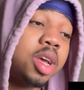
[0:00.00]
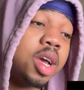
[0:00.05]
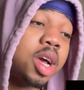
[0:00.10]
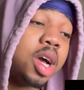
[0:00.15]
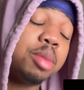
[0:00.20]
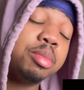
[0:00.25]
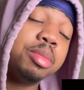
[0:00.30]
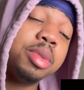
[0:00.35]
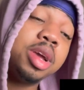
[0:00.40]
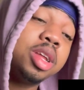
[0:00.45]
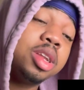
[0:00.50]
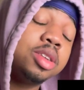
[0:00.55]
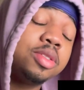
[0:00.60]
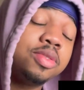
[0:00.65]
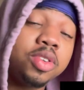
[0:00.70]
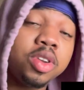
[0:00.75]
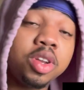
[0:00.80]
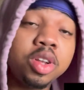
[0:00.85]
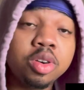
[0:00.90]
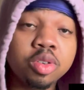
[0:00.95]
I made this
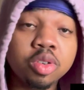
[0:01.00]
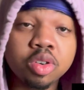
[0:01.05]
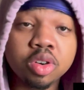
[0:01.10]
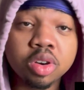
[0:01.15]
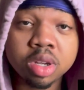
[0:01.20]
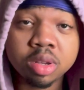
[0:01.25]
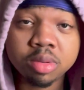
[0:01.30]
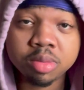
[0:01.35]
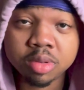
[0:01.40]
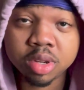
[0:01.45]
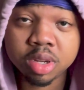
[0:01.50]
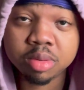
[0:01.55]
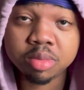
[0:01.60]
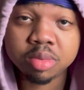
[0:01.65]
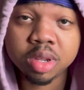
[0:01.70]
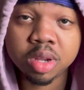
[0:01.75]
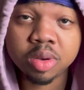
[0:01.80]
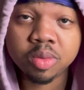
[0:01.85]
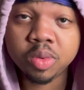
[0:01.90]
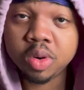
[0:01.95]
video on Christmas, you know what I'm
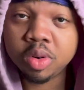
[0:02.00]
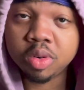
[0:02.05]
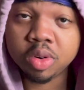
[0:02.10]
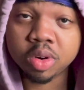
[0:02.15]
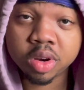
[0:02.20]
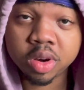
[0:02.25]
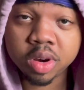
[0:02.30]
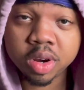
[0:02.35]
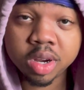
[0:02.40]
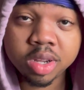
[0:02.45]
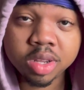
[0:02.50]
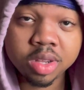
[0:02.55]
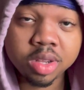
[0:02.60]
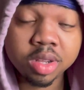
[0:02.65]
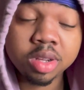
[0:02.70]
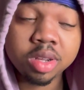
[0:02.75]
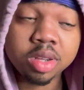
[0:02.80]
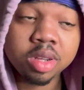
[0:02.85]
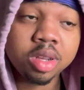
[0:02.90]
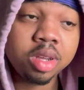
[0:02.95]
saying? We're going crazy.
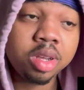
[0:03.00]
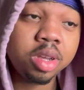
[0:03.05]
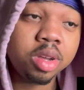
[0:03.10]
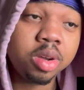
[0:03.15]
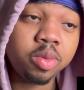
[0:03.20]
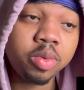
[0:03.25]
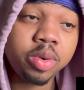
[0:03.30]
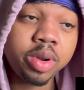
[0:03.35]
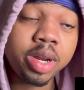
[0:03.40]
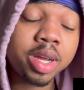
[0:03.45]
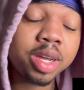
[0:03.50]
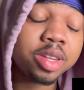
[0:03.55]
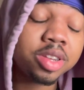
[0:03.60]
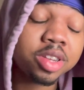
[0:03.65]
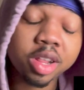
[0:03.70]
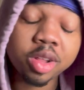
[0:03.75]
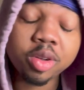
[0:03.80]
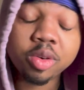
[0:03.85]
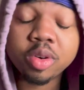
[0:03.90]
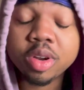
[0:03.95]
We not
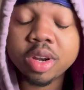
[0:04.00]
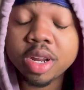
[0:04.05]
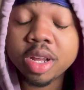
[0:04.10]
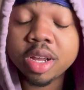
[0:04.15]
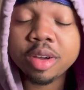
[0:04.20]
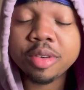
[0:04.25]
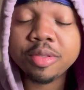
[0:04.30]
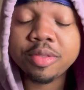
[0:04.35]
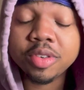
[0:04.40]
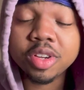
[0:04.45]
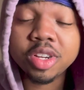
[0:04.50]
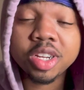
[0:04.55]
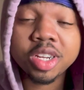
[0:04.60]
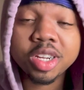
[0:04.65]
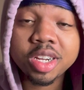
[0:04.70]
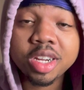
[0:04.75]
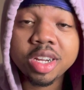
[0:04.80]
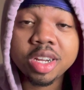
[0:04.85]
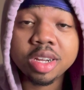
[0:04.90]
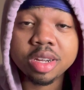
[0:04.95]
slowing down for
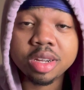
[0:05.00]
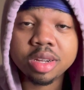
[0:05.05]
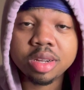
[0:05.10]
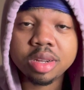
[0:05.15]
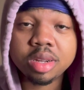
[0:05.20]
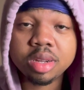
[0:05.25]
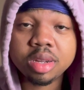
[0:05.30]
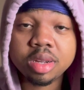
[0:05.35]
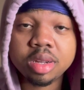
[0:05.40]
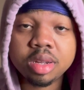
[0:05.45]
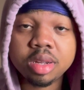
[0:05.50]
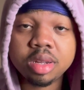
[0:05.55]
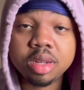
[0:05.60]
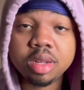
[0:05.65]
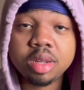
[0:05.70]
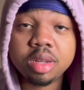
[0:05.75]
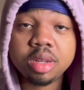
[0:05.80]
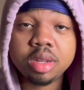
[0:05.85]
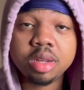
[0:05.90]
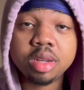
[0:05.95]
shit. You know
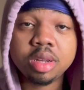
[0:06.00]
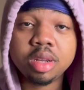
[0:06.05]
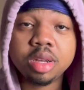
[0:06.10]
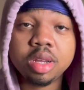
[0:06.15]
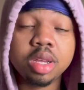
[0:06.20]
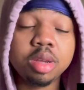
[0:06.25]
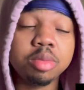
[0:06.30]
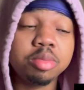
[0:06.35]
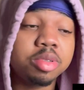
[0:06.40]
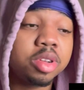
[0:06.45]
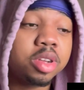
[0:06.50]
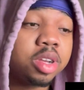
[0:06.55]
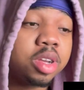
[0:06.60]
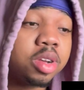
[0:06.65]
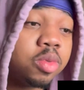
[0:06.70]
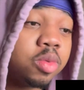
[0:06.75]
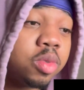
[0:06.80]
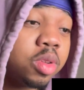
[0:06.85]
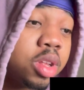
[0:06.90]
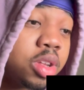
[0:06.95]
what I'm saying?
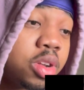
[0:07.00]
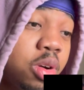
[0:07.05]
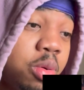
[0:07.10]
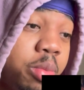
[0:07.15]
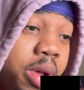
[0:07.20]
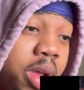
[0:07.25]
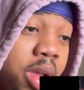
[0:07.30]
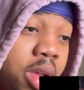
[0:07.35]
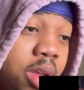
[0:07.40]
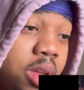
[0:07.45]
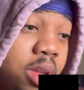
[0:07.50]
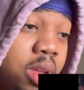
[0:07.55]
Well, let's go back.